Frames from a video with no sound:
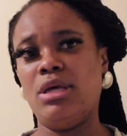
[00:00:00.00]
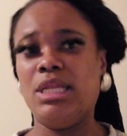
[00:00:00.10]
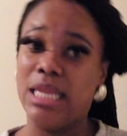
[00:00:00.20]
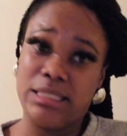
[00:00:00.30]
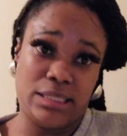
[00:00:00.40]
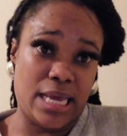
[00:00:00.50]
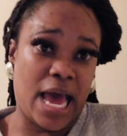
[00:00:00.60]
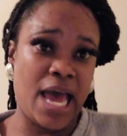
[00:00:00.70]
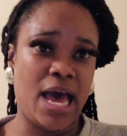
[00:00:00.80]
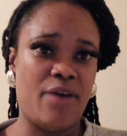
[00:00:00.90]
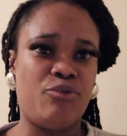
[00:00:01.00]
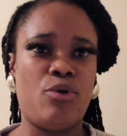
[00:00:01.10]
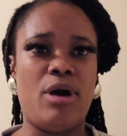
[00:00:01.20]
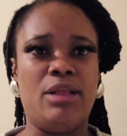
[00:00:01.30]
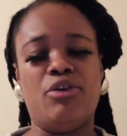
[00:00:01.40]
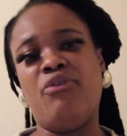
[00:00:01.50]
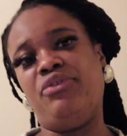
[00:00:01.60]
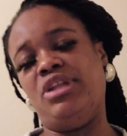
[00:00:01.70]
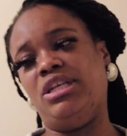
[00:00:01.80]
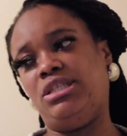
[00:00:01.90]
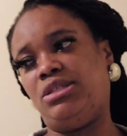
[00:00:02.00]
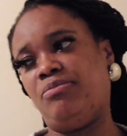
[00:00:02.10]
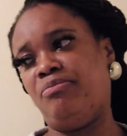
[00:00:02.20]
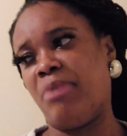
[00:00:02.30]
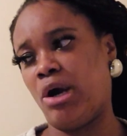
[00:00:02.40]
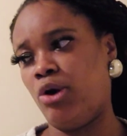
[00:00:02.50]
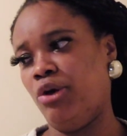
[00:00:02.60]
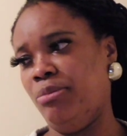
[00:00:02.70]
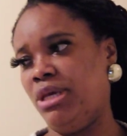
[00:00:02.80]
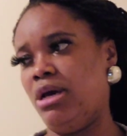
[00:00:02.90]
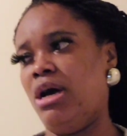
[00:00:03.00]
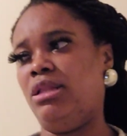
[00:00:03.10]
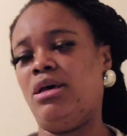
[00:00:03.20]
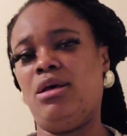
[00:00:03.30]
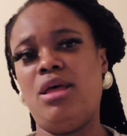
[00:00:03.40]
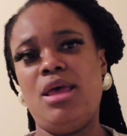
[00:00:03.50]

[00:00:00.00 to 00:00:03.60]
let's say I have got an orphanage back home in Ghana,